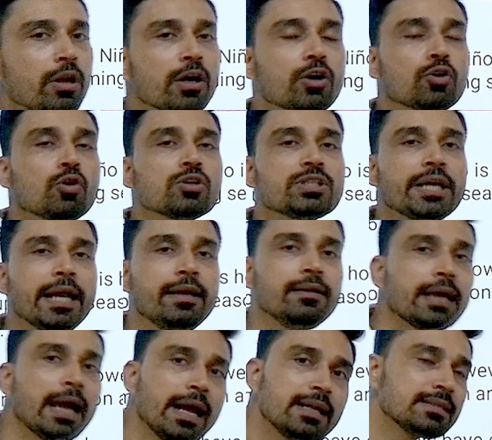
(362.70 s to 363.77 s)
across
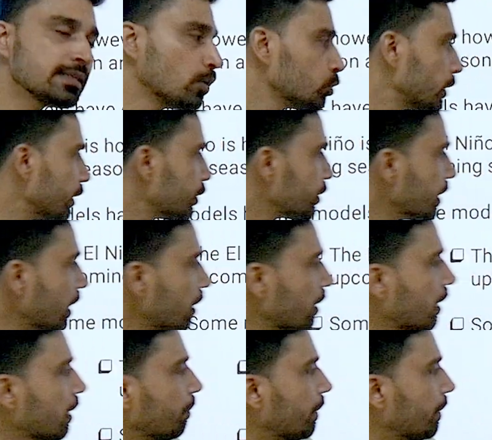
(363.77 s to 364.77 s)
entire South Asia,